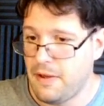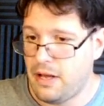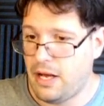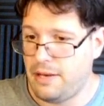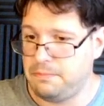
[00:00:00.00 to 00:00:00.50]

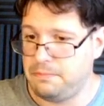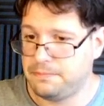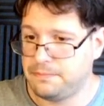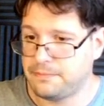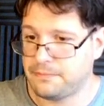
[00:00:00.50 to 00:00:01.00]

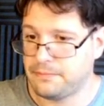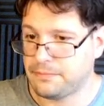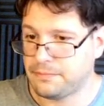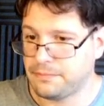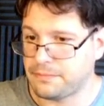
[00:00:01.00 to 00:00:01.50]

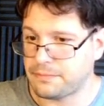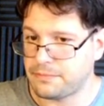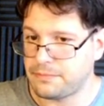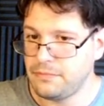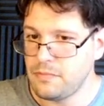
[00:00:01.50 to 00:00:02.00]

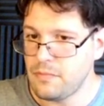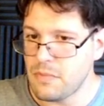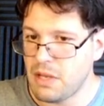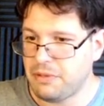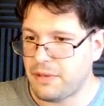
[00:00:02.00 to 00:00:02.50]

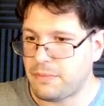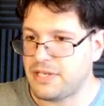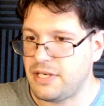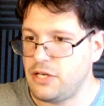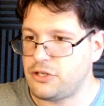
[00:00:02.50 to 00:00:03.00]
But there was
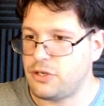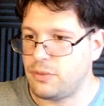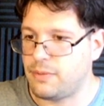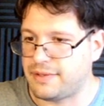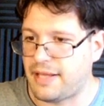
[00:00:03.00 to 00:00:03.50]
an
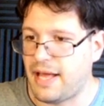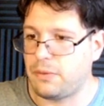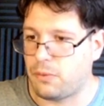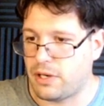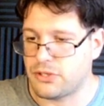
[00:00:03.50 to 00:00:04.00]
issue with
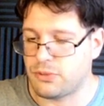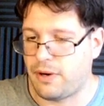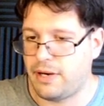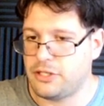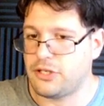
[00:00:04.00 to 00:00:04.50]
Lightworks
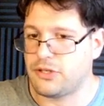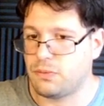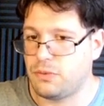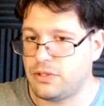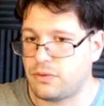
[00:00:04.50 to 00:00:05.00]
where it just
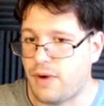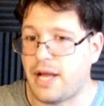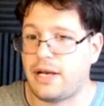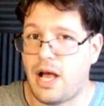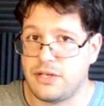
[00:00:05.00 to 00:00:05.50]
wouldn't
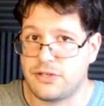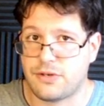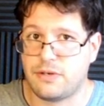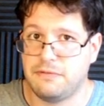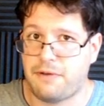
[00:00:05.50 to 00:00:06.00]
recognize
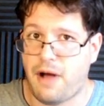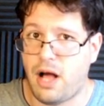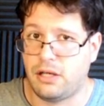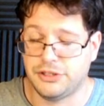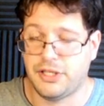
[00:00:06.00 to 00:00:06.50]
certain
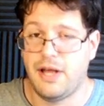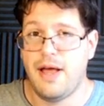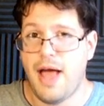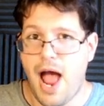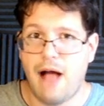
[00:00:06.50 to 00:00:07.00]
files
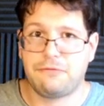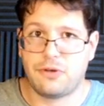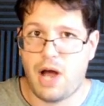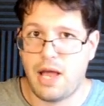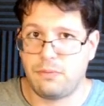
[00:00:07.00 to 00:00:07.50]

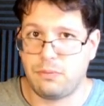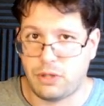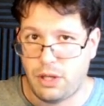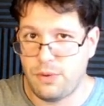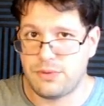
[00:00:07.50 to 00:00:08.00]
after I
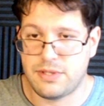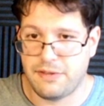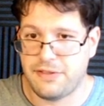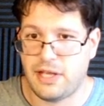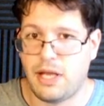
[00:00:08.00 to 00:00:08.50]
closed the
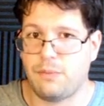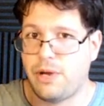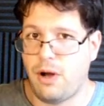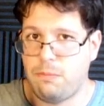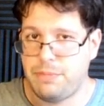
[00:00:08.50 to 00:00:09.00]
thing and
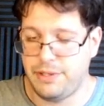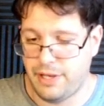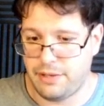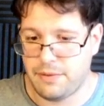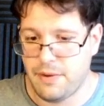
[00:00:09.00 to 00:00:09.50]
reopened
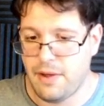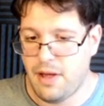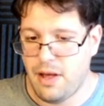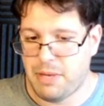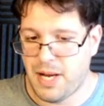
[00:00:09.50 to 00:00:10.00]
it.
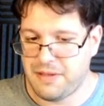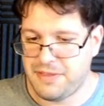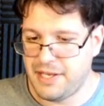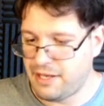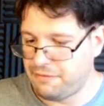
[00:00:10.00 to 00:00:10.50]
But I
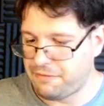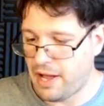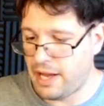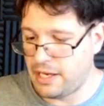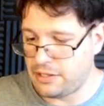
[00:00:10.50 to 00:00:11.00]
think if
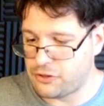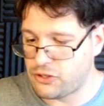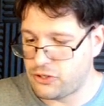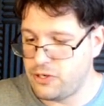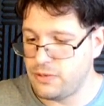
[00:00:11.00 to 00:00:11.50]
I
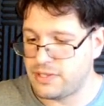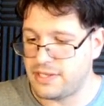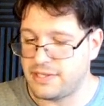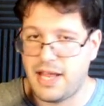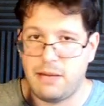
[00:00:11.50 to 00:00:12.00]
just use
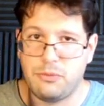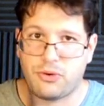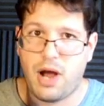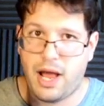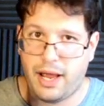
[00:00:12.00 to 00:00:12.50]
the same
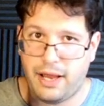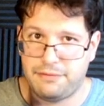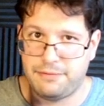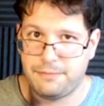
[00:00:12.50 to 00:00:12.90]
drive,